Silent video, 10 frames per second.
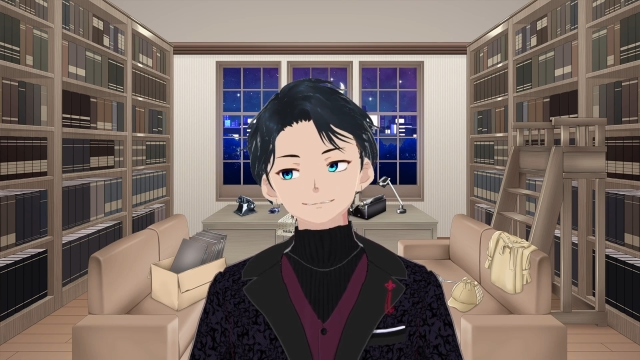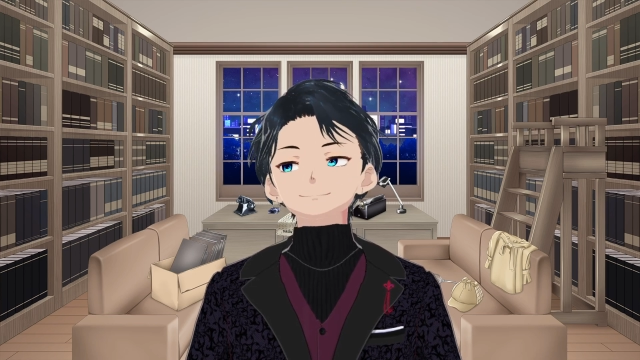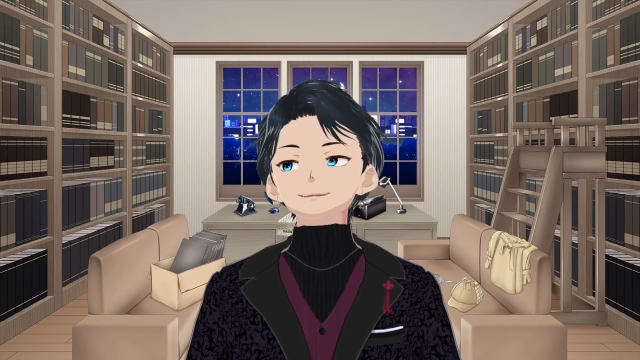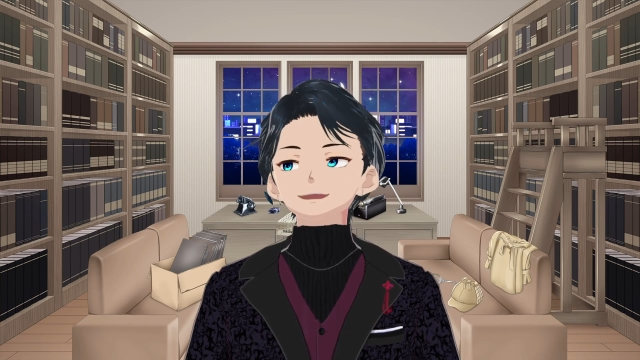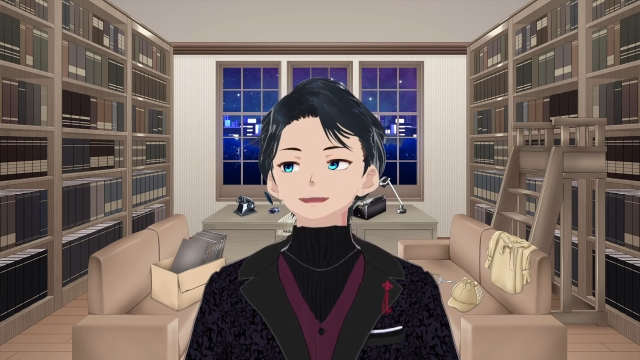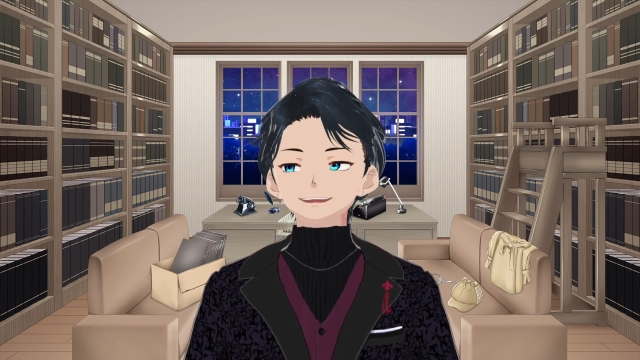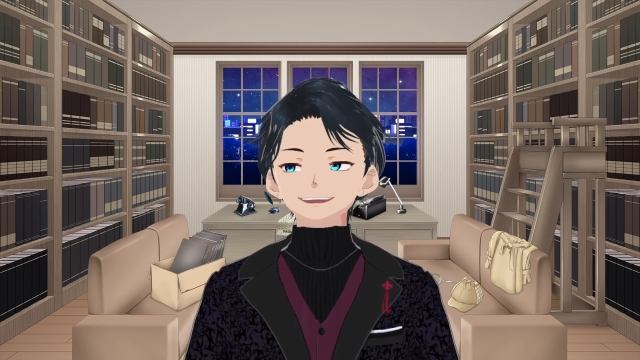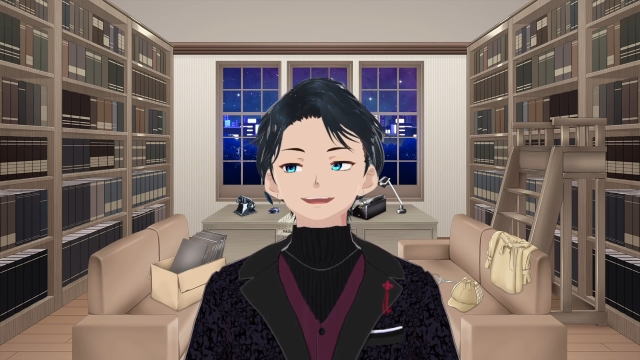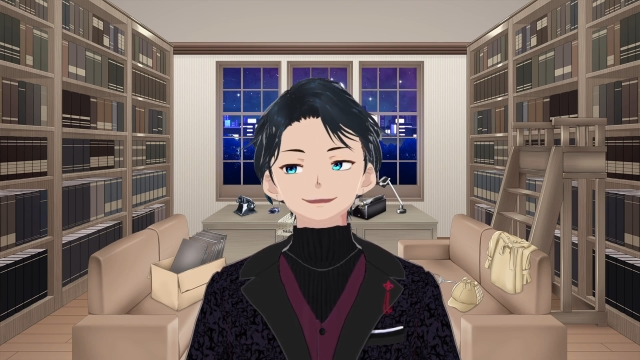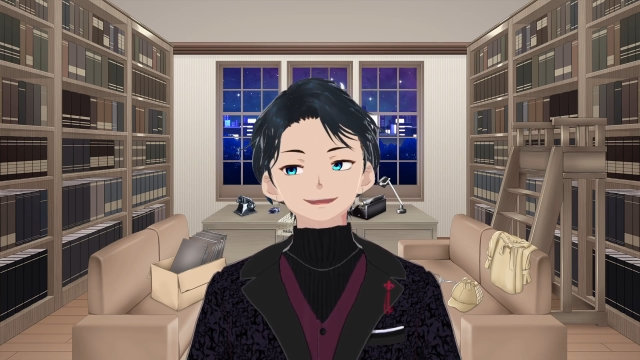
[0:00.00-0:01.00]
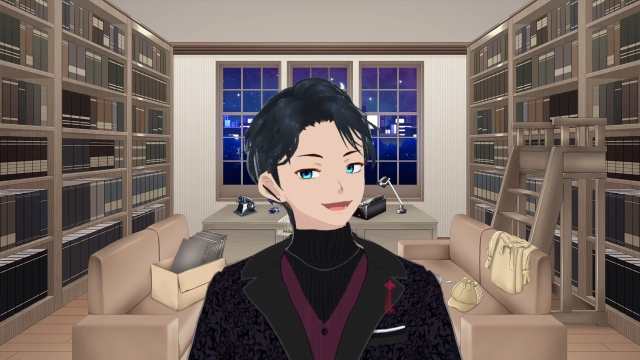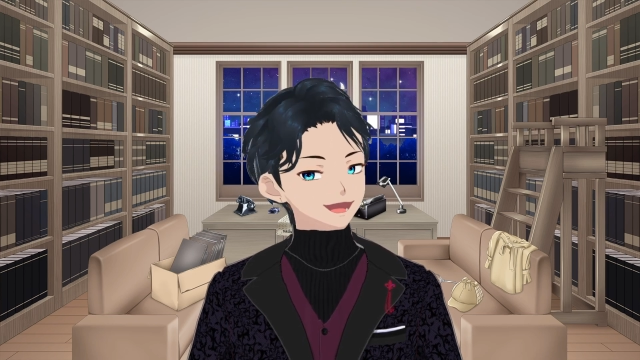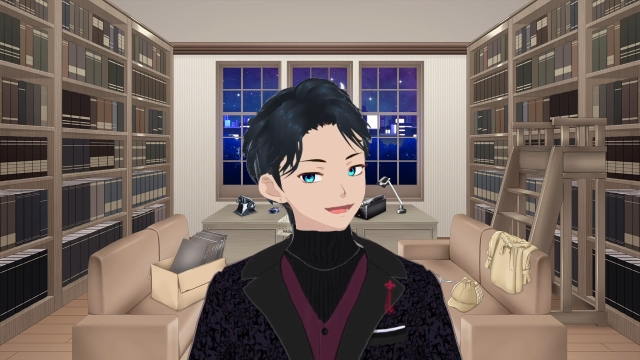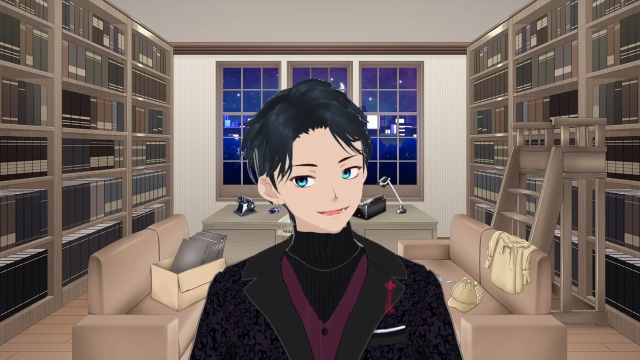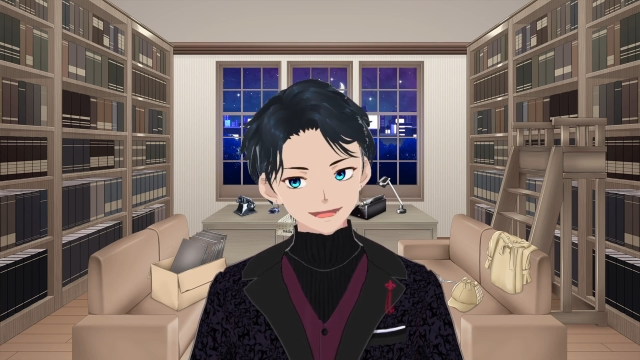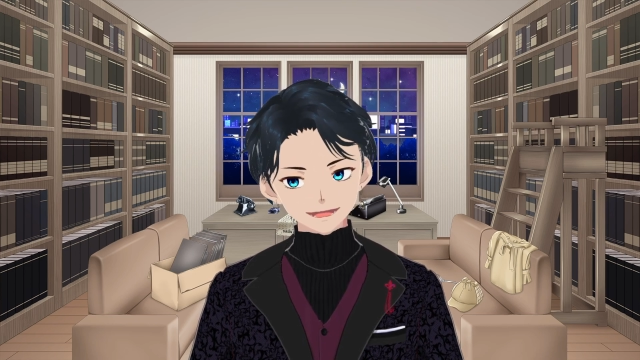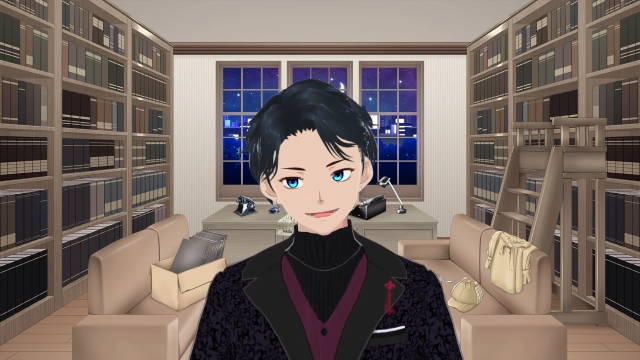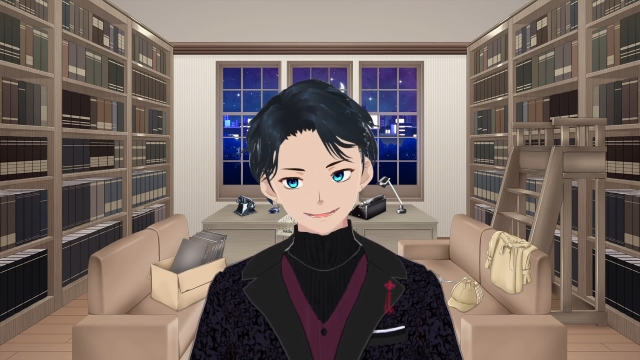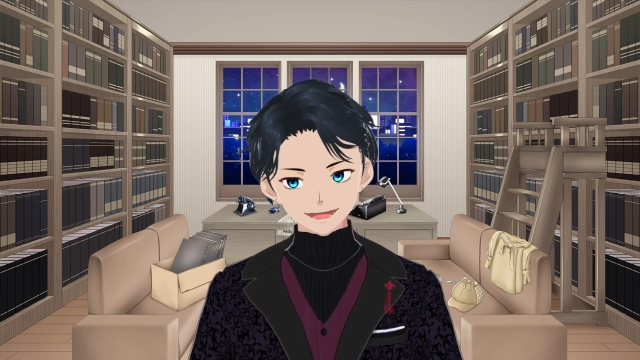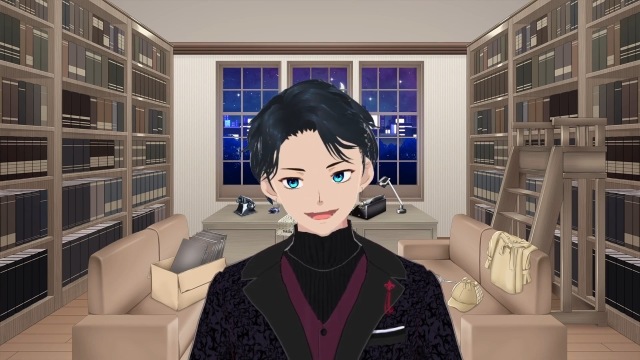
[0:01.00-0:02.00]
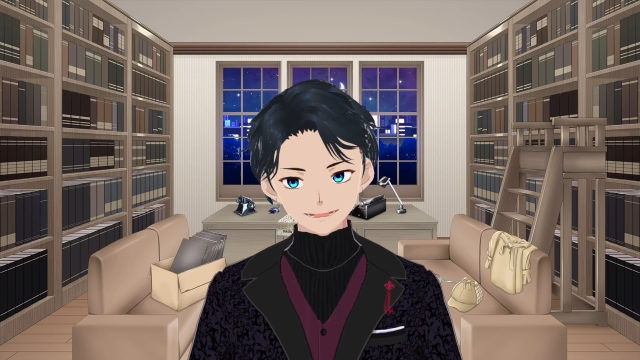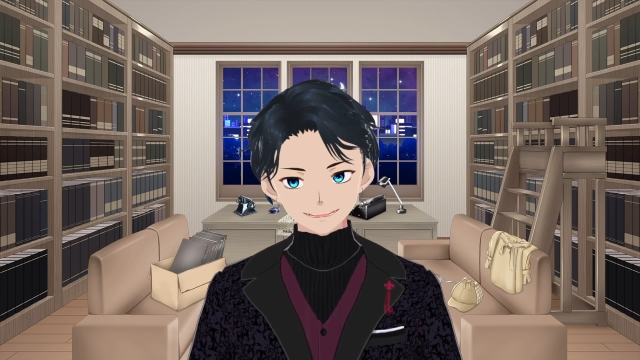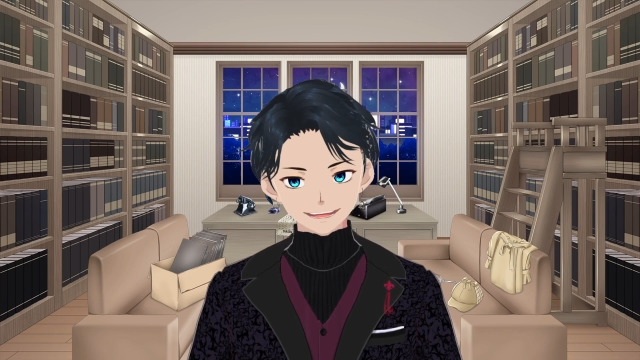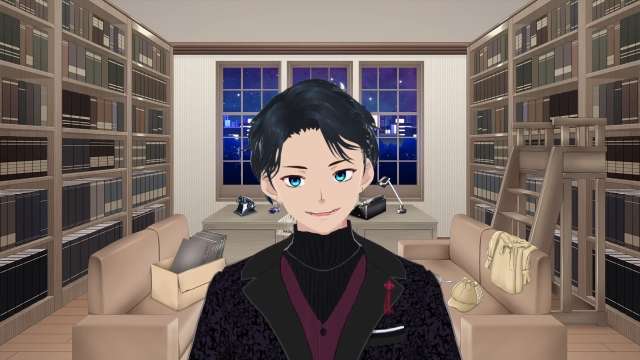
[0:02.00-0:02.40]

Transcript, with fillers: For more anime and other otaku-related content,